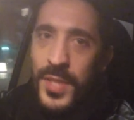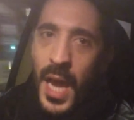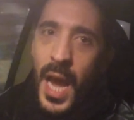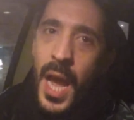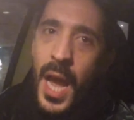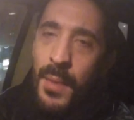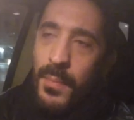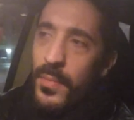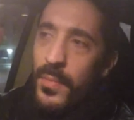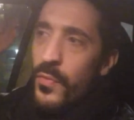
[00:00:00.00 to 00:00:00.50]

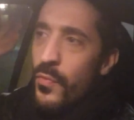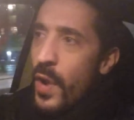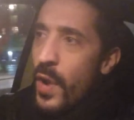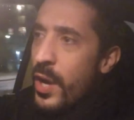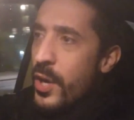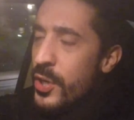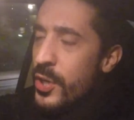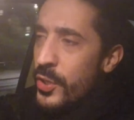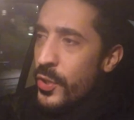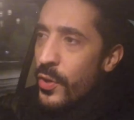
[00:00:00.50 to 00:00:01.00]
all-time
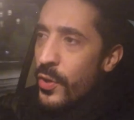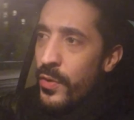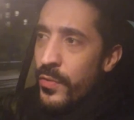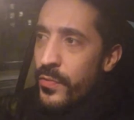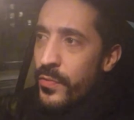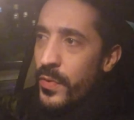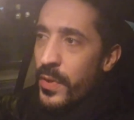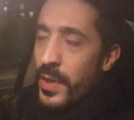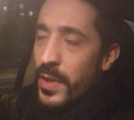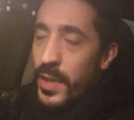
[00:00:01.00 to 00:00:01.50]
record of
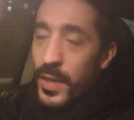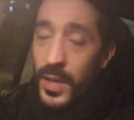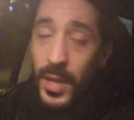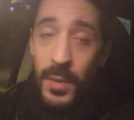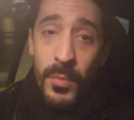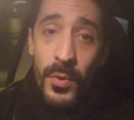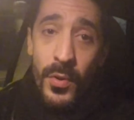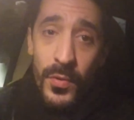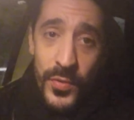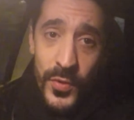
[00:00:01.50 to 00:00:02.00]
uh,
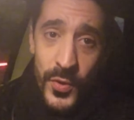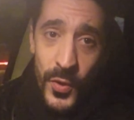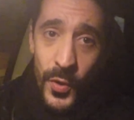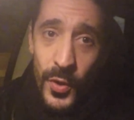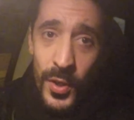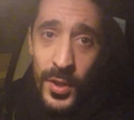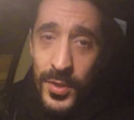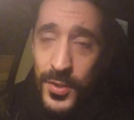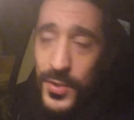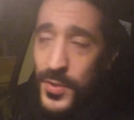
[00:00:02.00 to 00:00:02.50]
number of
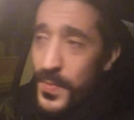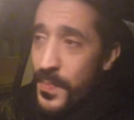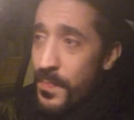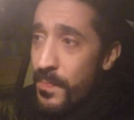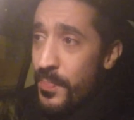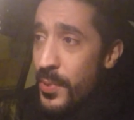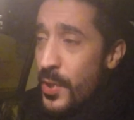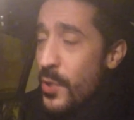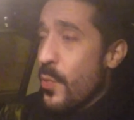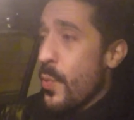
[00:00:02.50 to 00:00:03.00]
students
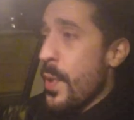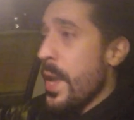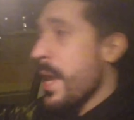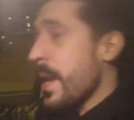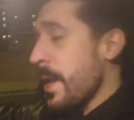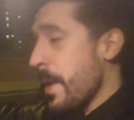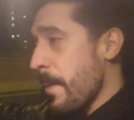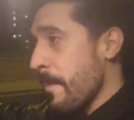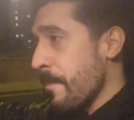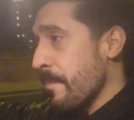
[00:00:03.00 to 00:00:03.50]
per week,
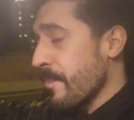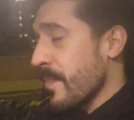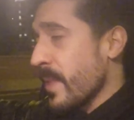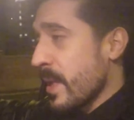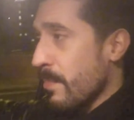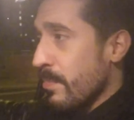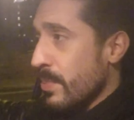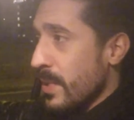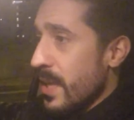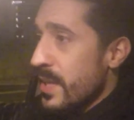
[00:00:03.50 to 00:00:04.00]

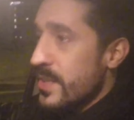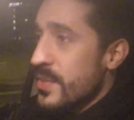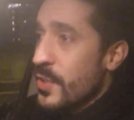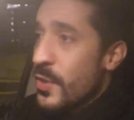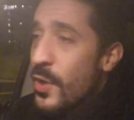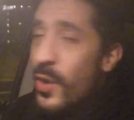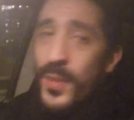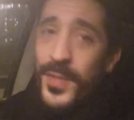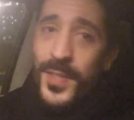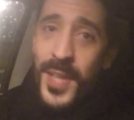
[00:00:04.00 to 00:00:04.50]
plus an
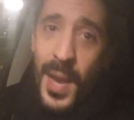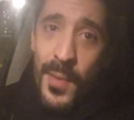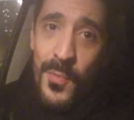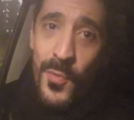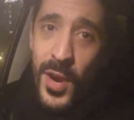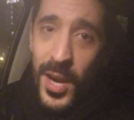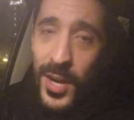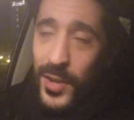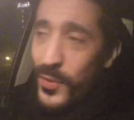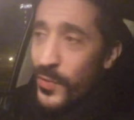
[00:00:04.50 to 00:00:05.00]
all-time
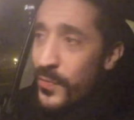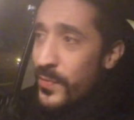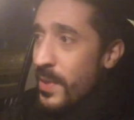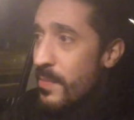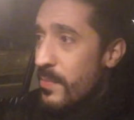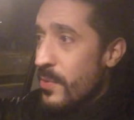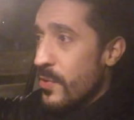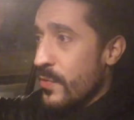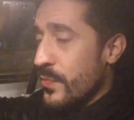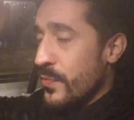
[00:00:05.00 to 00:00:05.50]
record of
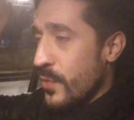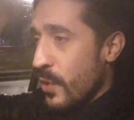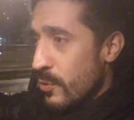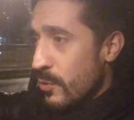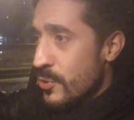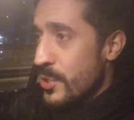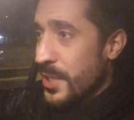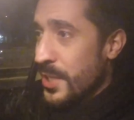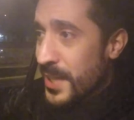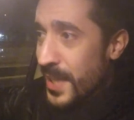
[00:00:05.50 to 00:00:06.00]
number of
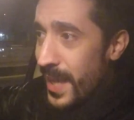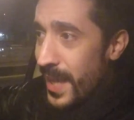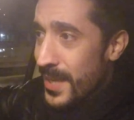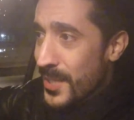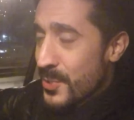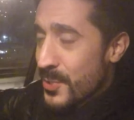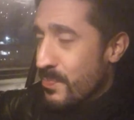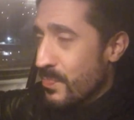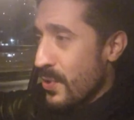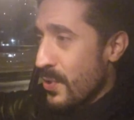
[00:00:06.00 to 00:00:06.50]
coaching
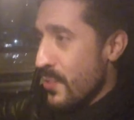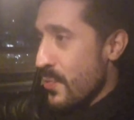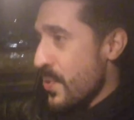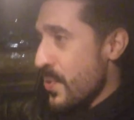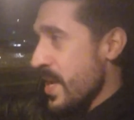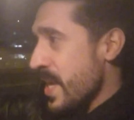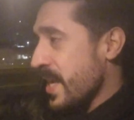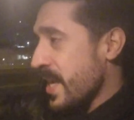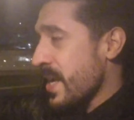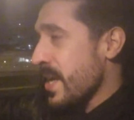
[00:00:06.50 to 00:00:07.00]
clients per
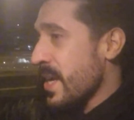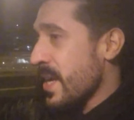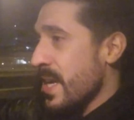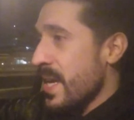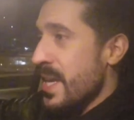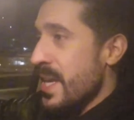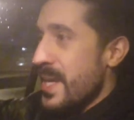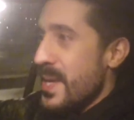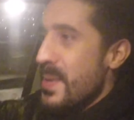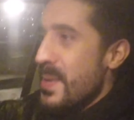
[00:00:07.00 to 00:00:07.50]
week,
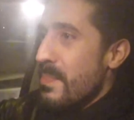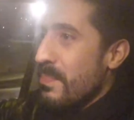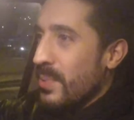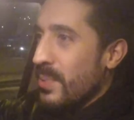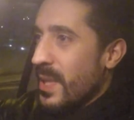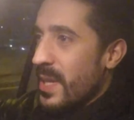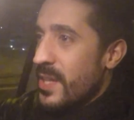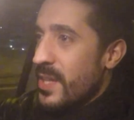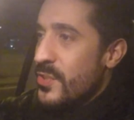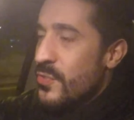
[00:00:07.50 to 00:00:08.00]

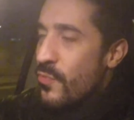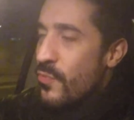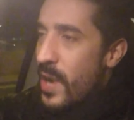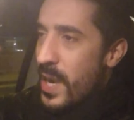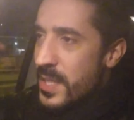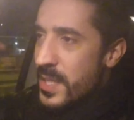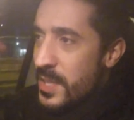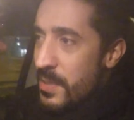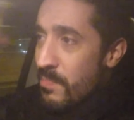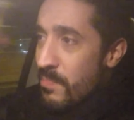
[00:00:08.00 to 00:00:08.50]
plus
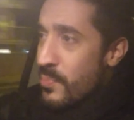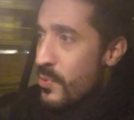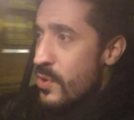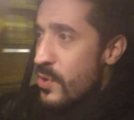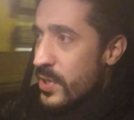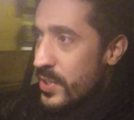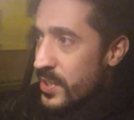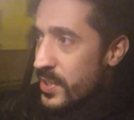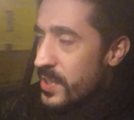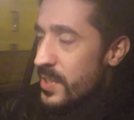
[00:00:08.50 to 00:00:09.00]
writing
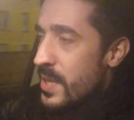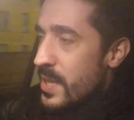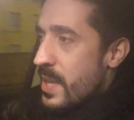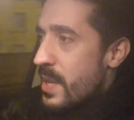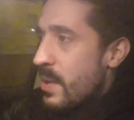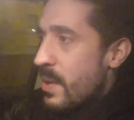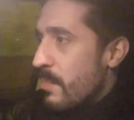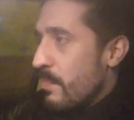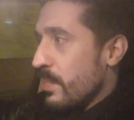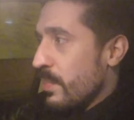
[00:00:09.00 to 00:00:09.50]
books,
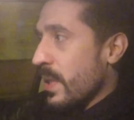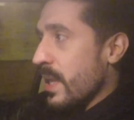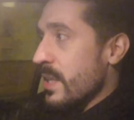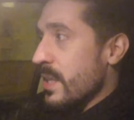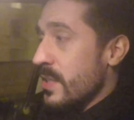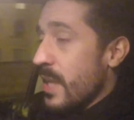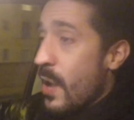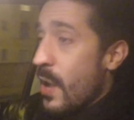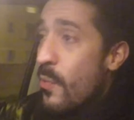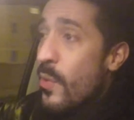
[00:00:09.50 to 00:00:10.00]

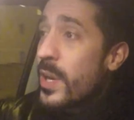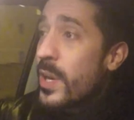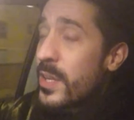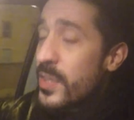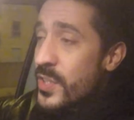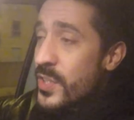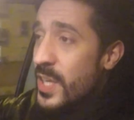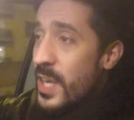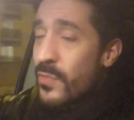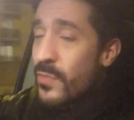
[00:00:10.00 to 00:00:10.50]
plus I want to
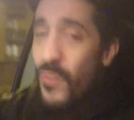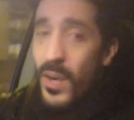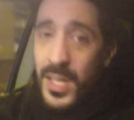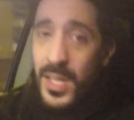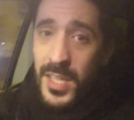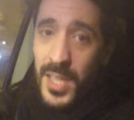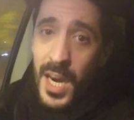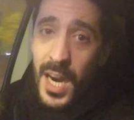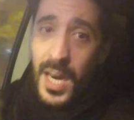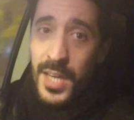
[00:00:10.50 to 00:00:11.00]
start
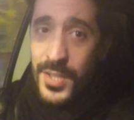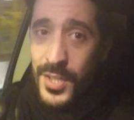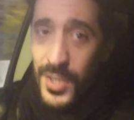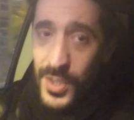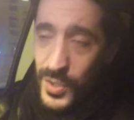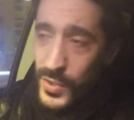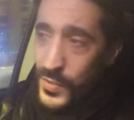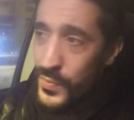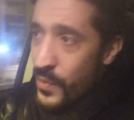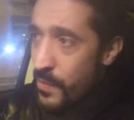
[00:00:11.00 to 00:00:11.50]
writing
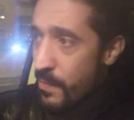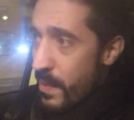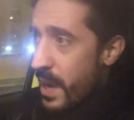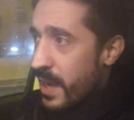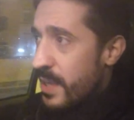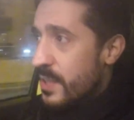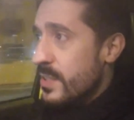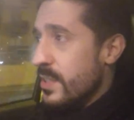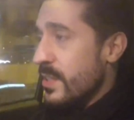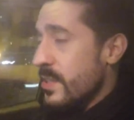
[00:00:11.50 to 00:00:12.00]
articles for
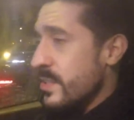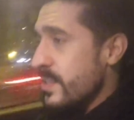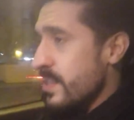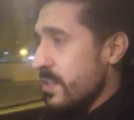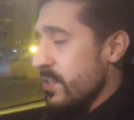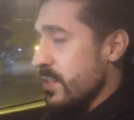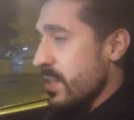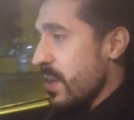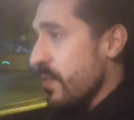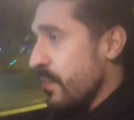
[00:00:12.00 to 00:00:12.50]
magazines
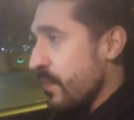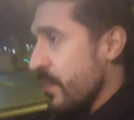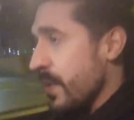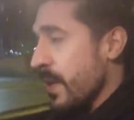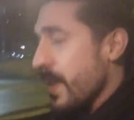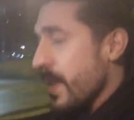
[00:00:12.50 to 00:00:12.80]
and stuff.